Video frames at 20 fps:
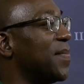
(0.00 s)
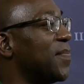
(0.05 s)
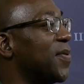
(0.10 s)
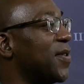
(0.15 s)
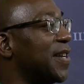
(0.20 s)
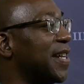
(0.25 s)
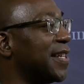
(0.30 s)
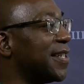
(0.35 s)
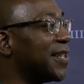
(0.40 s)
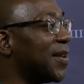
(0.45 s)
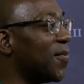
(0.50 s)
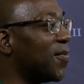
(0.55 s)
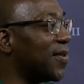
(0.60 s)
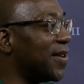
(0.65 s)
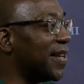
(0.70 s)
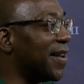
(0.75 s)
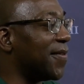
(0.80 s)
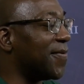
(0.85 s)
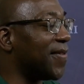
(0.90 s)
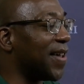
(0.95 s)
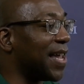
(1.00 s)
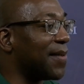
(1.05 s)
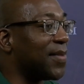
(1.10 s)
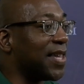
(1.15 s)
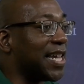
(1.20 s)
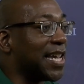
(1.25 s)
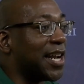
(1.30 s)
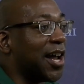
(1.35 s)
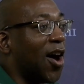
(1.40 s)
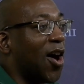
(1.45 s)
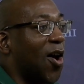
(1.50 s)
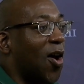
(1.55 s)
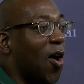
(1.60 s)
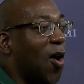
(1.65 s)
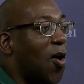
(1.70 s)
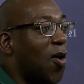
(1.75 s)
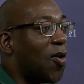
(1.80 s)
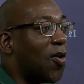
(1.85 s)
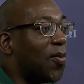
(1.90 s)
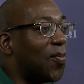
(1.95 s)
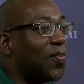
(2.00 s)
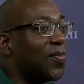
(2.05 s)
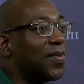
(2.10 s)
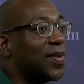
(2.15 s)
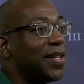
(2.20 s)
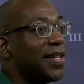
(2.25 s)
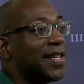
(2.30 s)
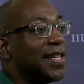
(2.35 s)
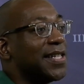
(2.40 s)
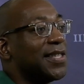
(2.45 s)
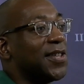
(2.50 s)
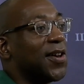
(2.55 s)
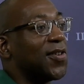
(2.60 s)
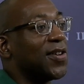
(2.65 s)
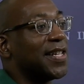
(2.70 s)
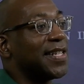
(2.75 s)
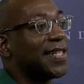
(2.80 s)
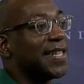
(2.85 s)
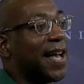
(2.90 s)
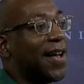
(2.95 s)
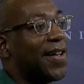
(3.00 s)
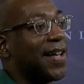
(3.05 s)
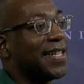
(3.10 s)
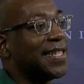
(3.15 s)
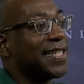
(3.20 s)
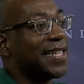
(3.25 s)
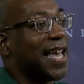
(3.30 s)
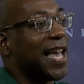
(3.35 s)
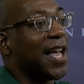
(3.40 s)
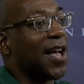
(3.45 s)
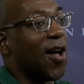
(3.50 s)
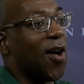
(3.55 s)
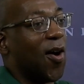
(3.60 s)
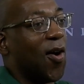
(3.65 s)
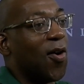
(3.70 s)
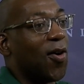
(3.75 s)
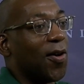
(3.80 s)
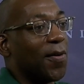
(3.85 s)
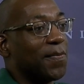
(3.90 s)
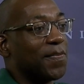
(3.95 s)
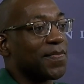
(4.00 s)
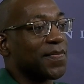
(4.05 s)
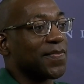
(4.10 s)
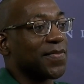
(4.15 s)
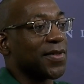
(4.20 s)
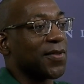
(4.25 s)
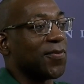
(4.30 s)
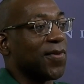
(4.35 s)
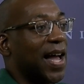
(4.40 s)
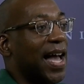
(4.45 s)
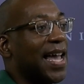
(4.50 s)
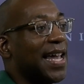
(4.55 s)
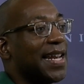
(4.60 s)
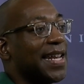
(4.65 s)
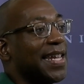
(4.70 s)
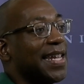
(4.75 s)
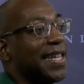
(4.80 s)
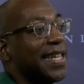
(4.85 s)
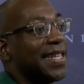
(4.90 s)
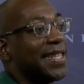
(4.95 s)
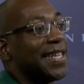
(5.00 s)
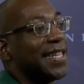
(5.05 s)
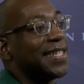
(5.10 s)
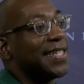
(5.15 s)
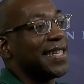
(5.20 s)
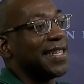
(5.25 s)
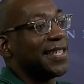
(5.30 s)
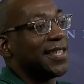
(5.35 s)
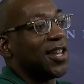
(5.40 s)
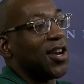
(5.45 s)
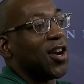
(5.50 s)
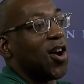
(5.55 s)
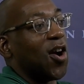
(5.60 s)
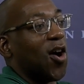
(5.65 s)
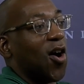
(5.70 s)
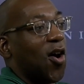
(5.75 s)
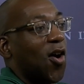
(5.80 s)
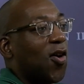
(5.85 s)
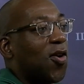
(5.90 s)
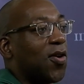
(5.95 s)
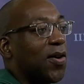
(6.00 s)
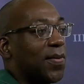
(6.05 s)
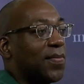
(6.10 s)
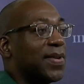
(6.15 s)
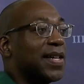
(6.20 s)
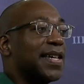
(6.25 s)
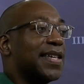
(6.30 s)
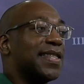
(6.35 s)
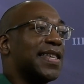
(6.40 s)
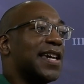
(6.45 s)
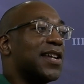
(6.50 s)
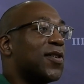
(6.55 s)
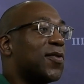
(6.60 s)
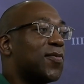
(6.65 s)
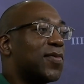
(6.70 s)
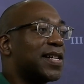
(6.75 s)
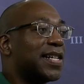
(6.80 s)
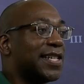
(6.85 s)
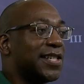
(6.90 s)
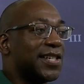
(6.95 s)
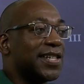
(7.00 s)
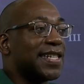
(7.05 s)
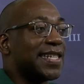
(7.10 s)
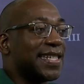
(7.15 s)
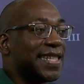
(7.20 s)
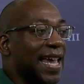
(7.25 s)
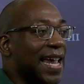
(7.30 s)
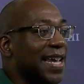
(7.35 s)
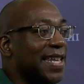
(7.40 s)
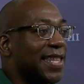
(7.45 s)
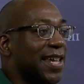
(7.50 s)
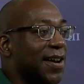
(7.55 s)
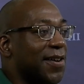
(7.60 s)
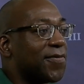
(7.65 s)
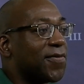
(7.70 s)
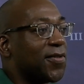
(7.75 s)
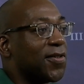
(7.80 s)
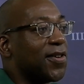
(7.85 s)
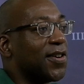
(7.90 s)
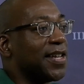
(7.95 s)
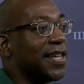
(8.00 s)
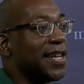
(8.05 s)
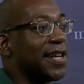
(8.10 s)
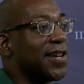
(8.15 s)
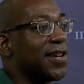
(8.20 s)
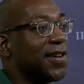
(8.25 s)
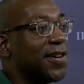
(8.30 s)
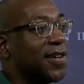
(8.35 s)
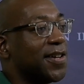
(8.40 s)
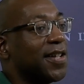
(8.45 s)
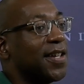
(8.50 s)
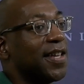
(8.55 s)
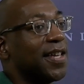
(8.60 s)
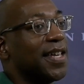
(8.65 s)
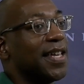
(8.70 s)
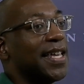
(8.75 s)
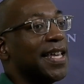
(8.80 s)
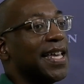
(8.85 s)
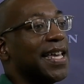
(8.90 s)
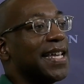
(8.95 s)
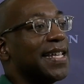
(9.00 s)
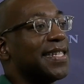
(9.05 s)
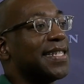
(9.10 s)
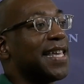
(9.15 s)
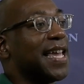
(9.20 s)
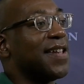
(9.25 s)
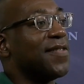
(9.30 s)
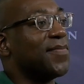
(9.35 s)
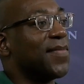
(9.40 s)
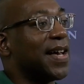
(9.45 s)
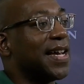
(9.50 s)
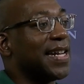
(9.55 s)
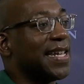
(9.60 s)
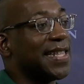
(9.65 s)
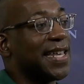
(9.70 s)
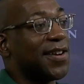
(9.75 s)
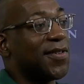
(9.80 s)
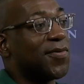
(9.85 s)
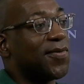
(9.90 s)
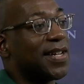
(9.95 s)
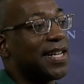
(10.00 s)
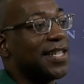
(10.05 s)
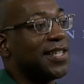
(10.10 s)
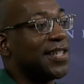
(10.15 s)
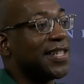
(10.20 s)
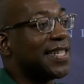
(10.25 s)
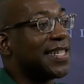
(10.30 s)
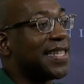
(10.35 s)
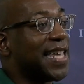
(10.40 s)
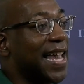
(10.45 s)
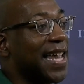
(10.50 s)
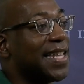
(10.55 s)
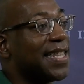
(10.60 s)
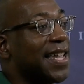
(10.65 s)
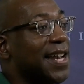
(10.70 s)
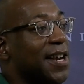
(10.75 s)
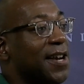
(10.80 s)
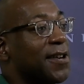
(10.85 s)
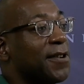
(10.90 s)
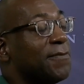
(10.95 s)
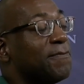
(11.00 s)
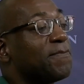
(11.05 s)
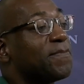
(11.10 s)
putting a family in a home, notice how I say home, right? This is their home. They don't wanna just stay there for a year and save money. They don't wanna just stay there